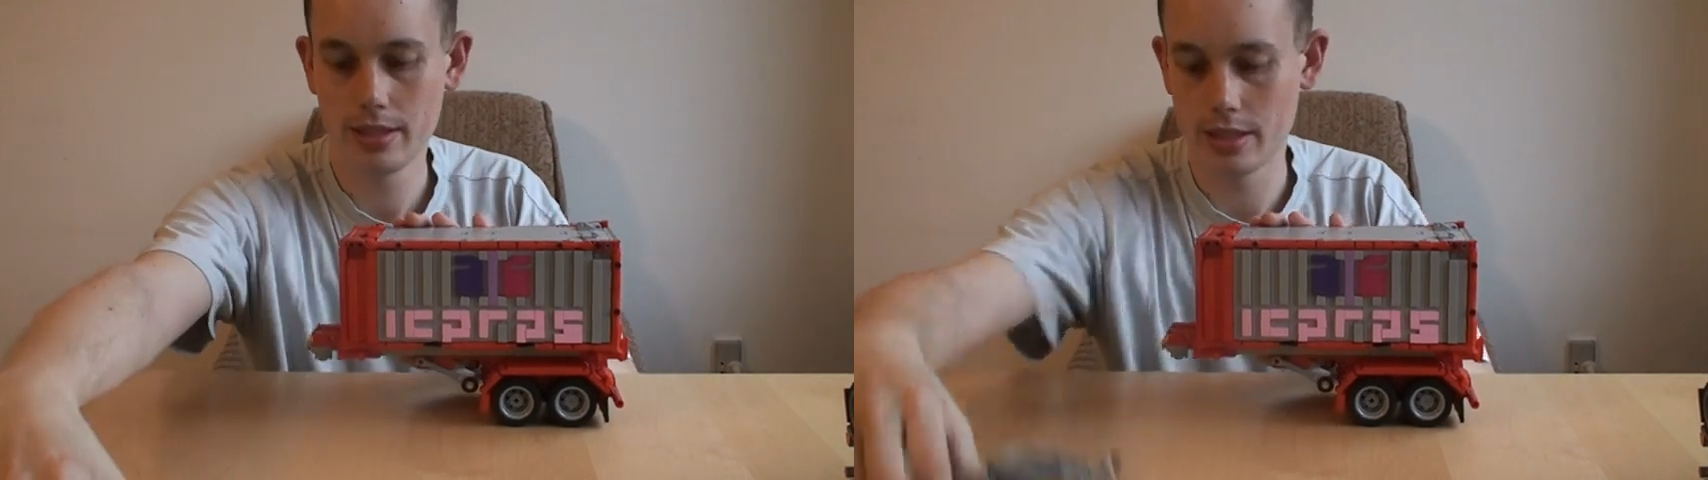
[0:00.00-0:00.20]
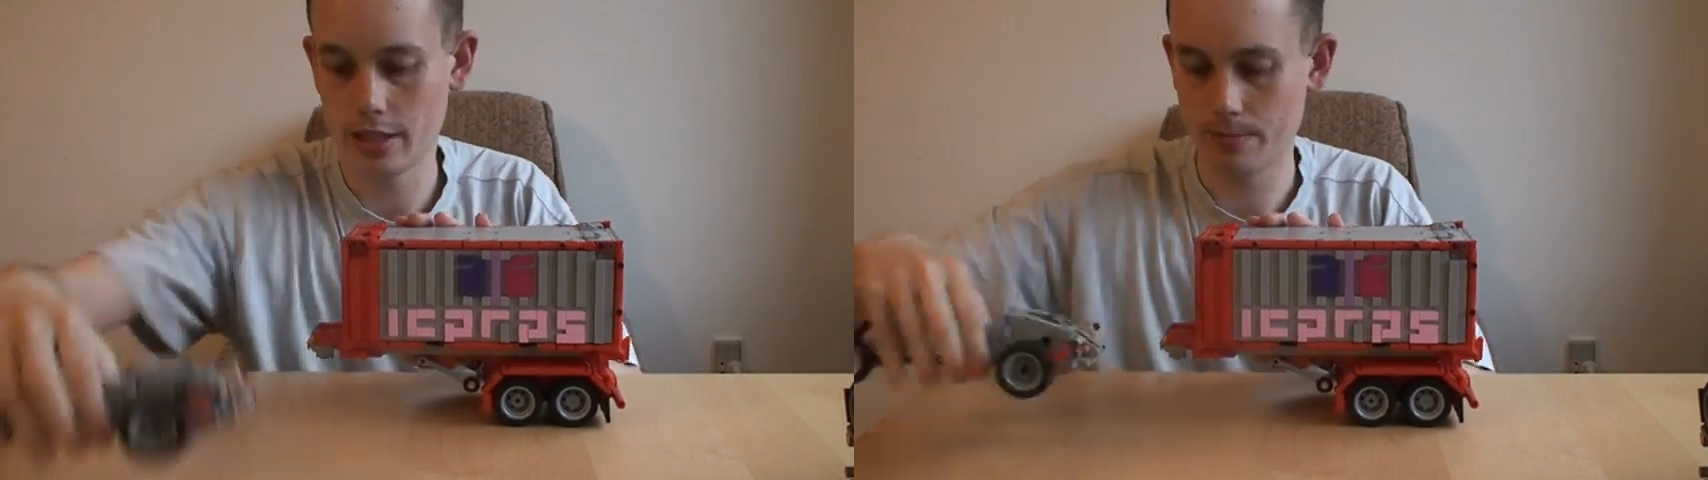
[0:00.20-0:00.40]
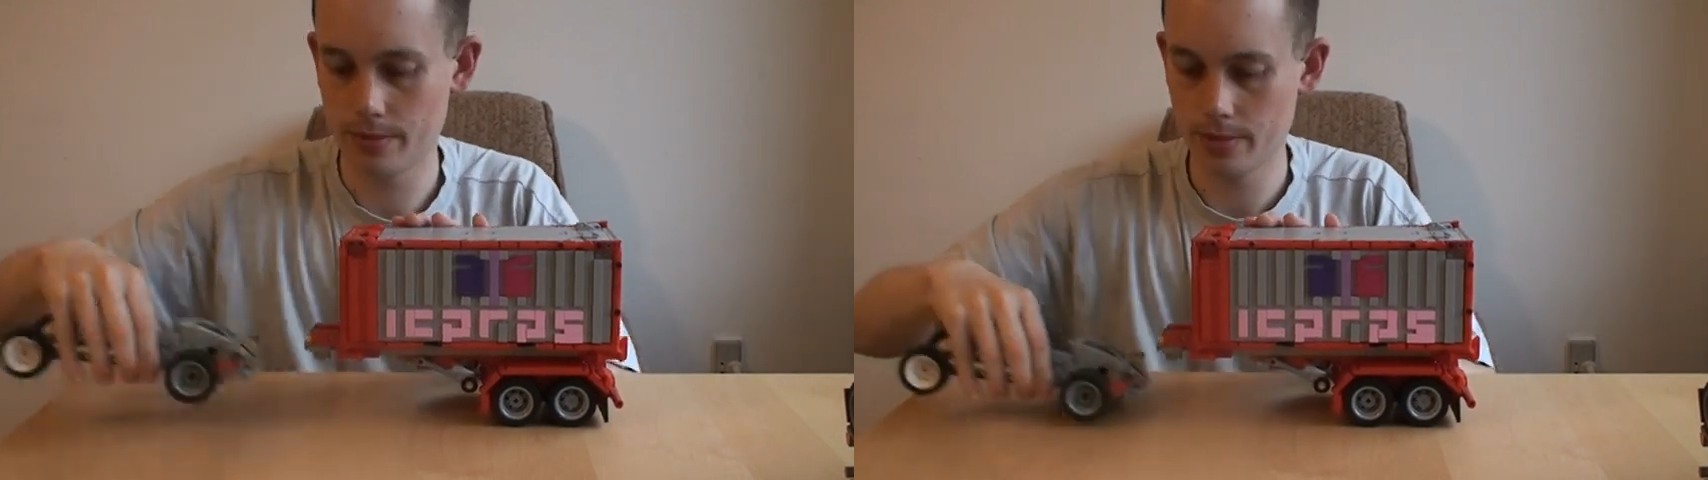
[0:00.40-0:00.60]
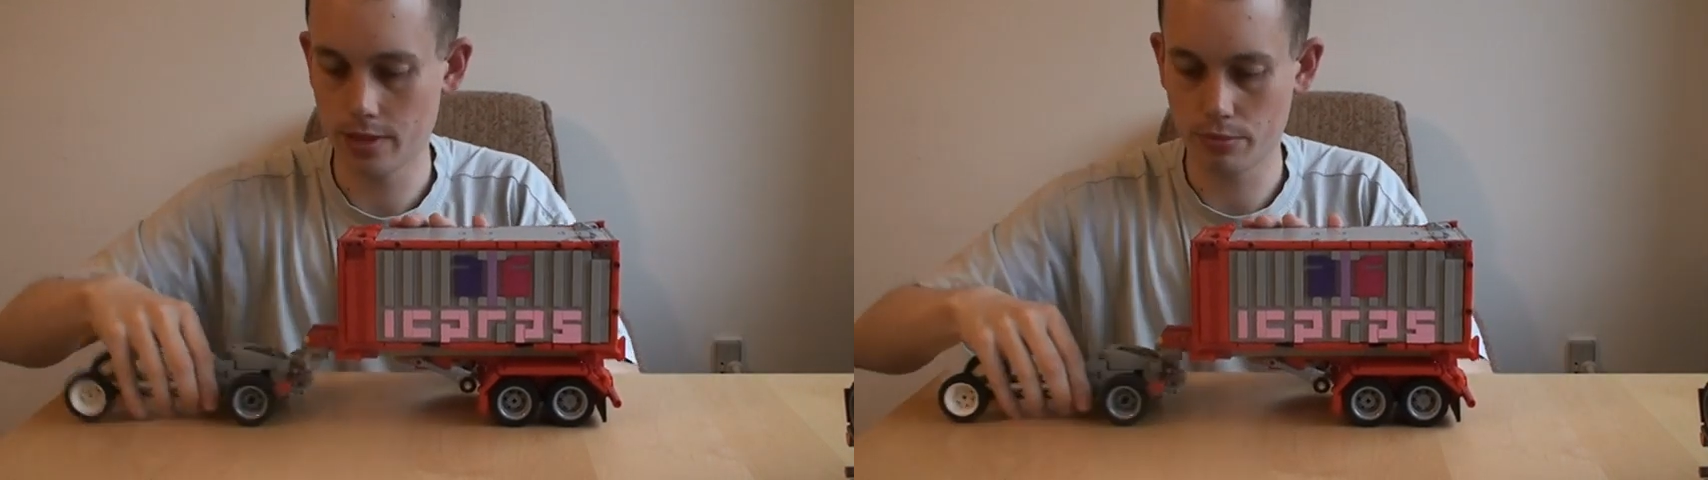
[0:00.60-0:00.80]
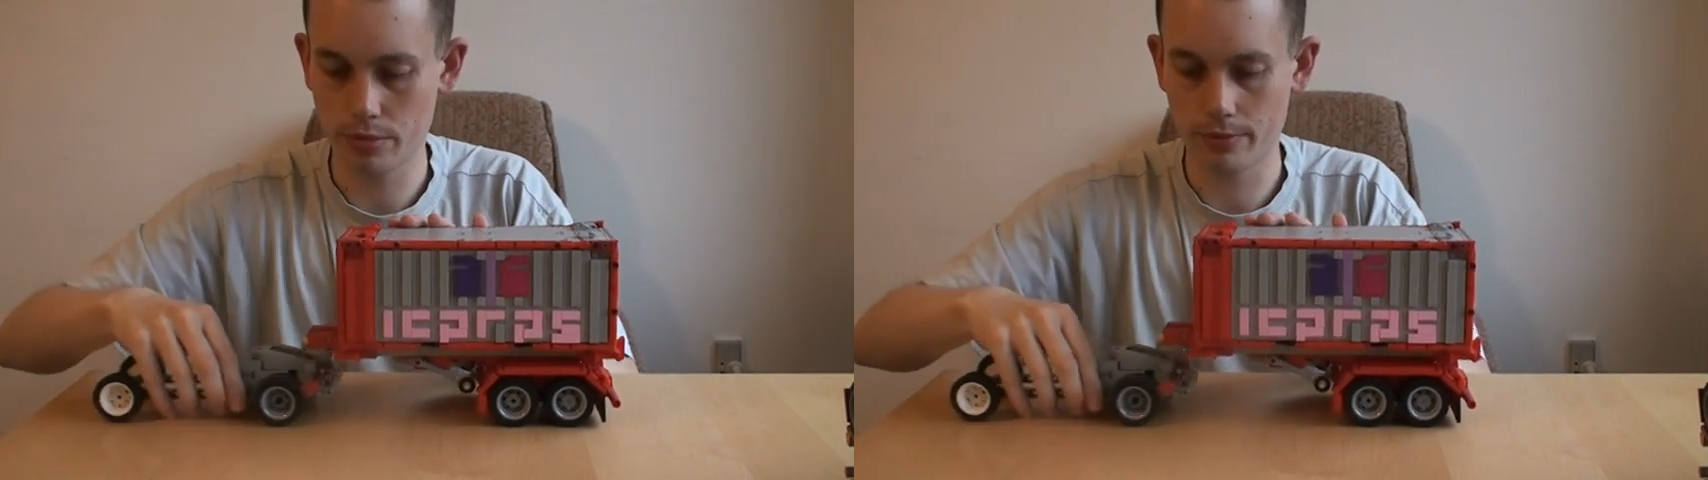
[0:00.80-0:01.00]
Oh,
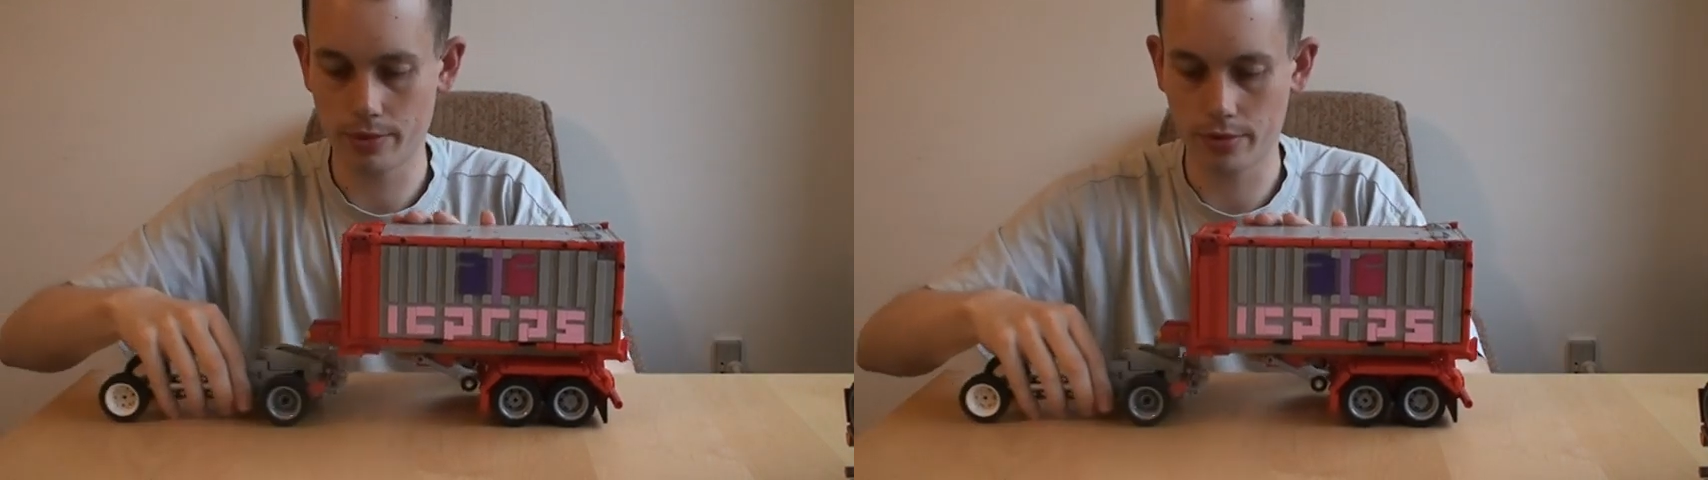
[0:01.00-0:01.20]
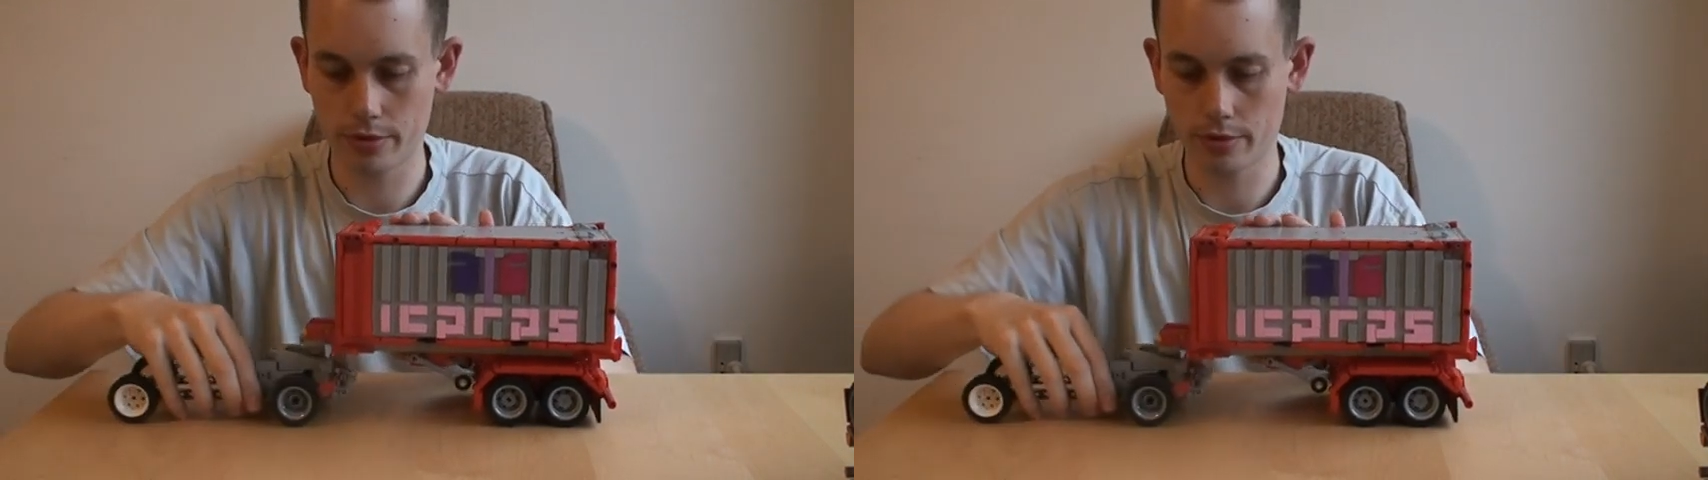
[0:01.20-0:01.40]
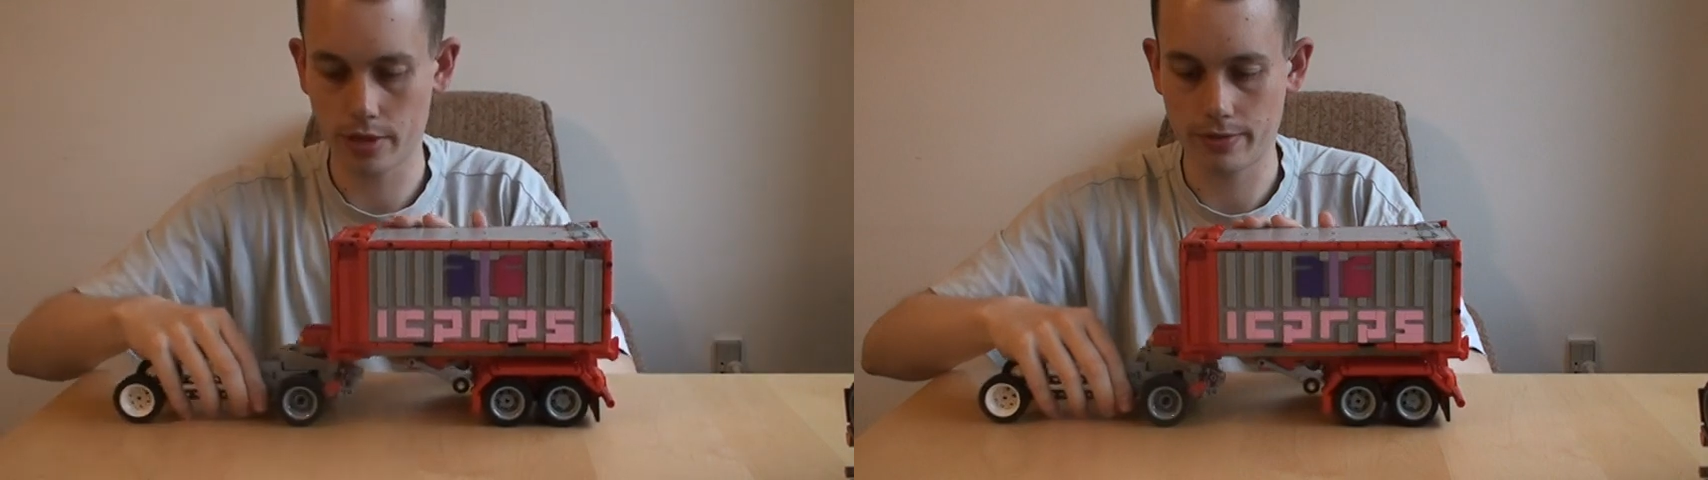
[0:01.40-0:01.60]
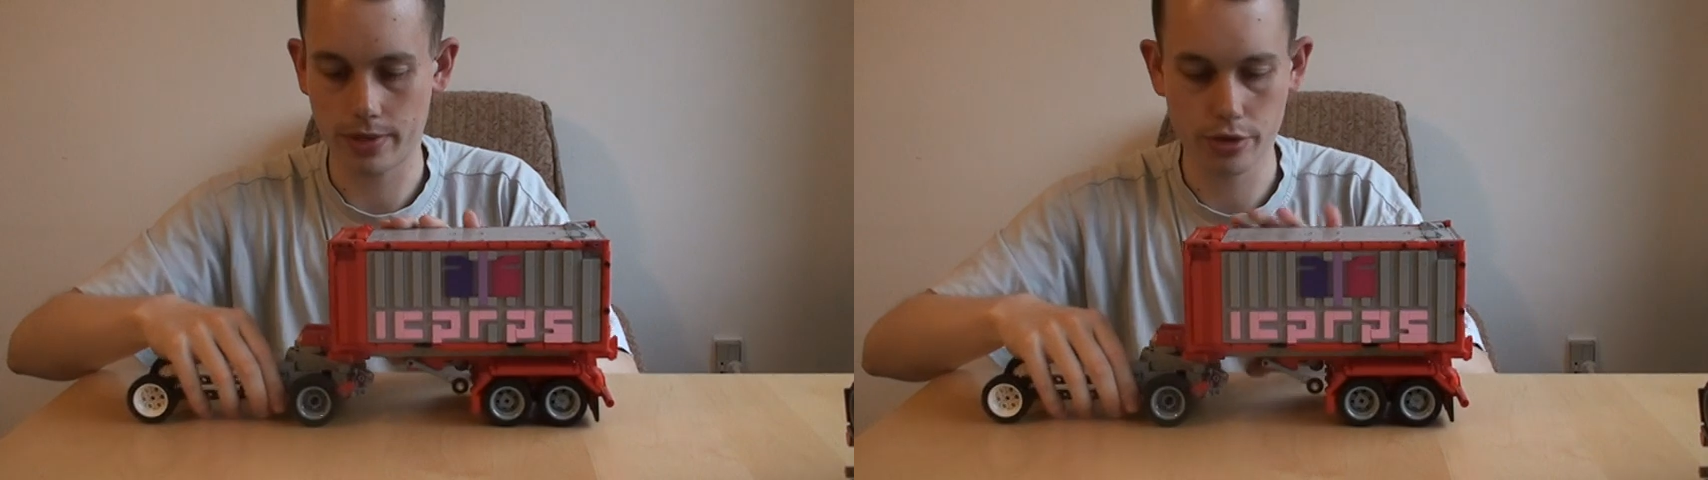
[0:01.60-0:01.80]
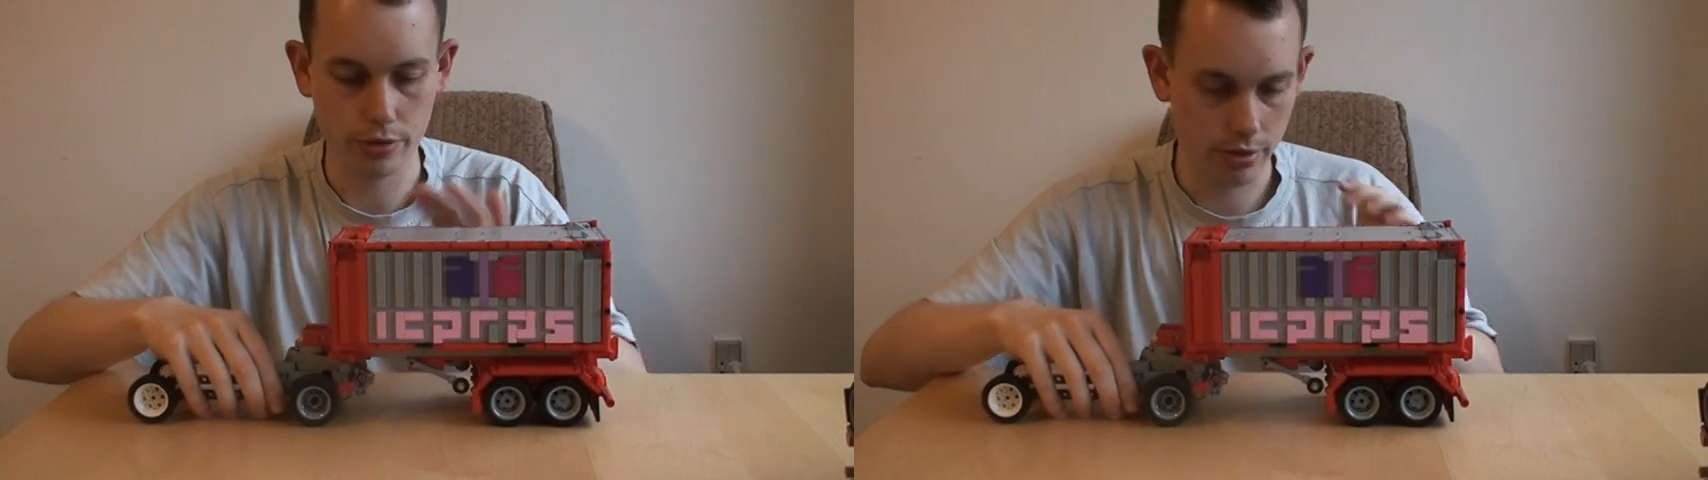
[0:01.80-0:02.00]
you probably want to have a
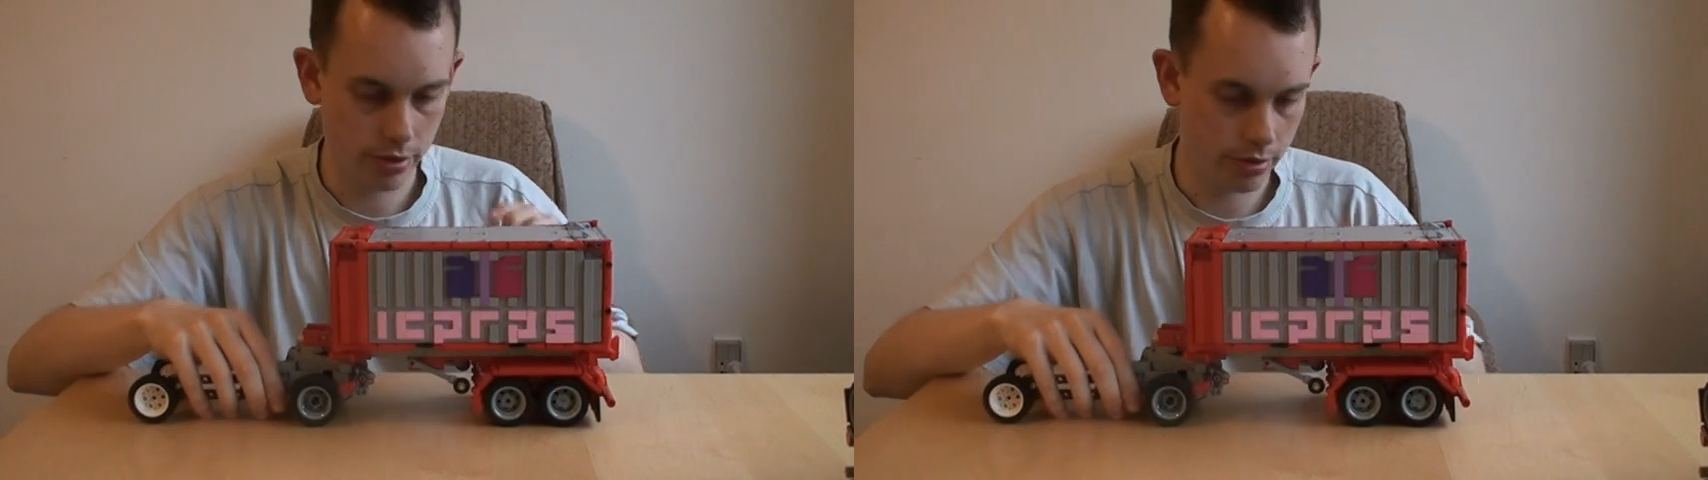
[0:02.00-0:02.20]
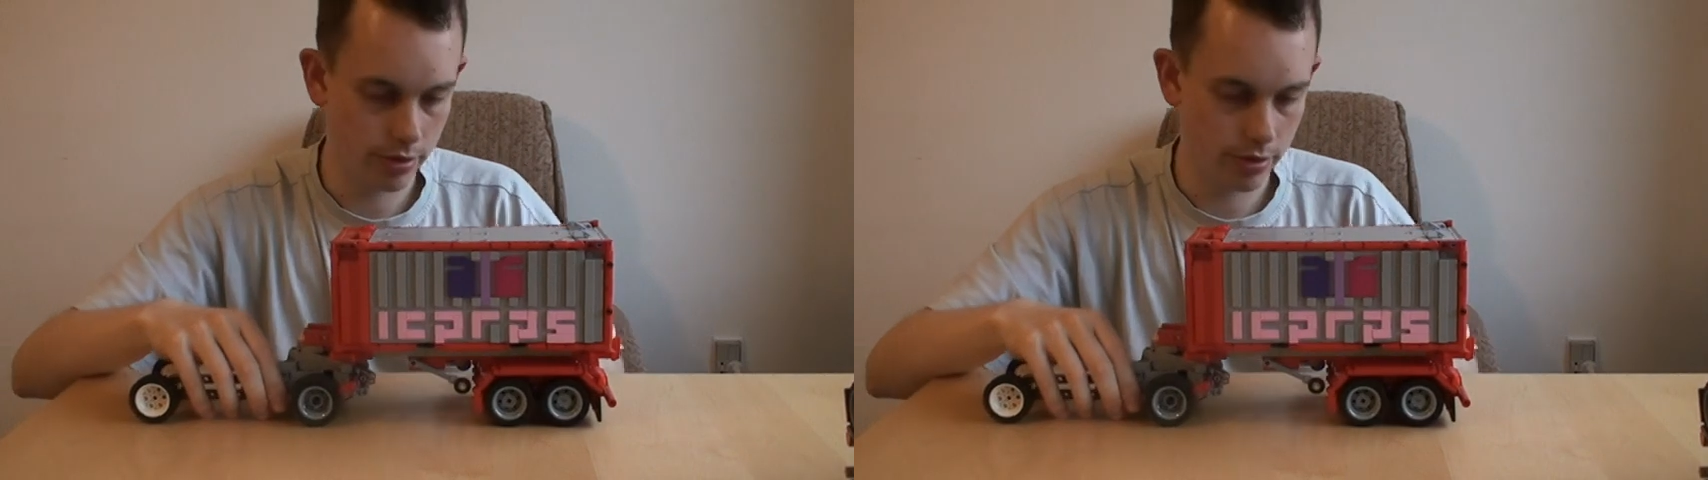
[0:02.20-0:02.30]
truck